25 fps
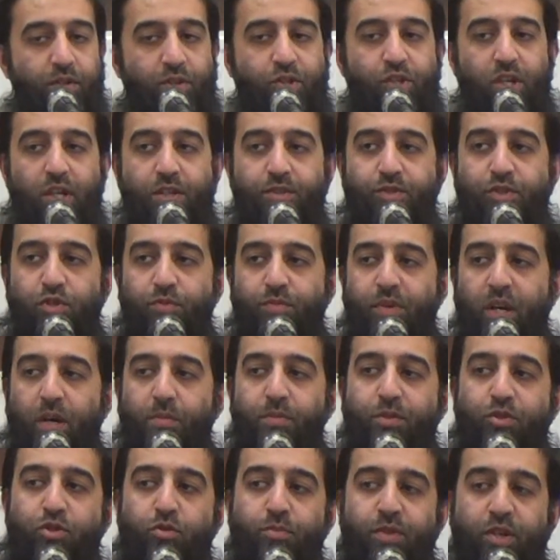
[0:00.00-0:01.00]
the chance to be
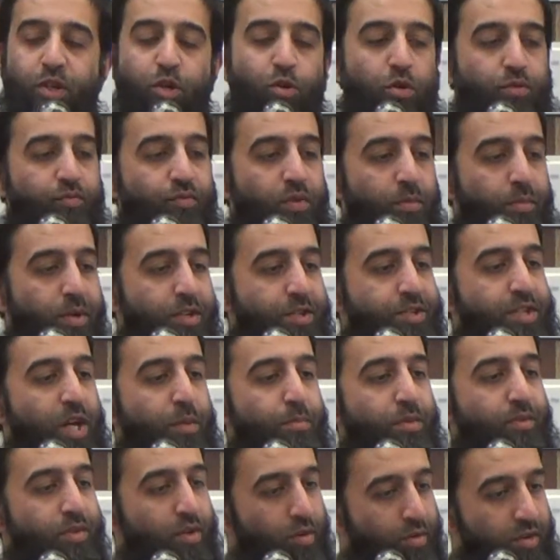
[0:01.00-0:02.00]
able to be cured from any
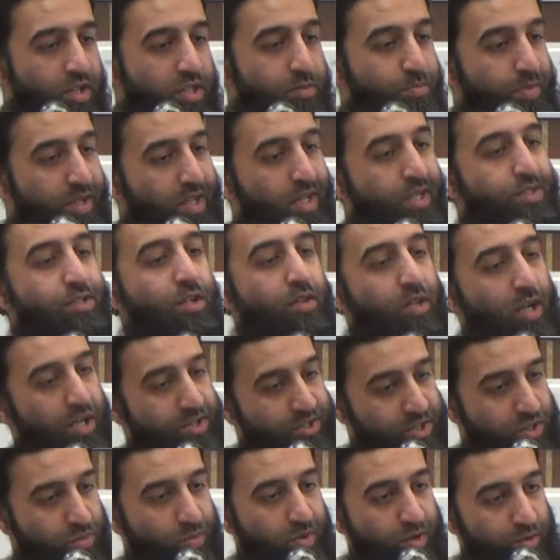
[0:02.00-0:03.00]
type of illness because Allah
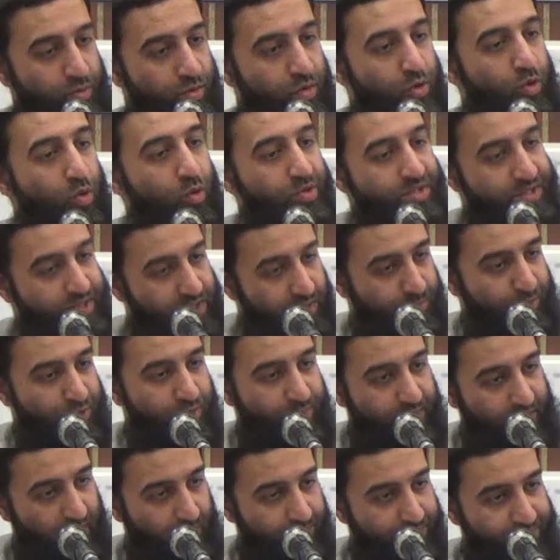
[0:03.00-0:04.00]
is the one who causes someone
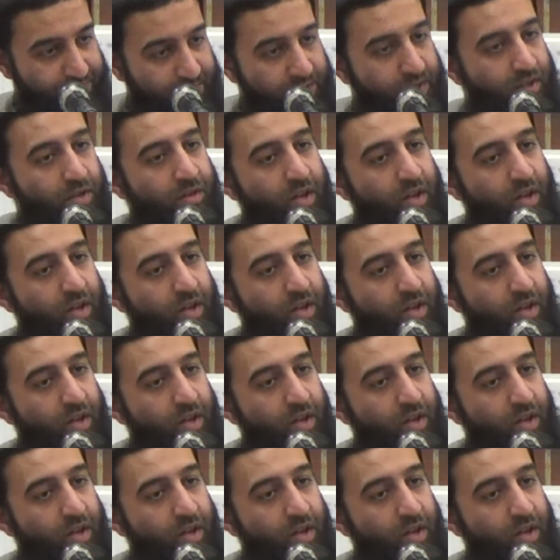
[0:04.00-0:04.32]
to become sick.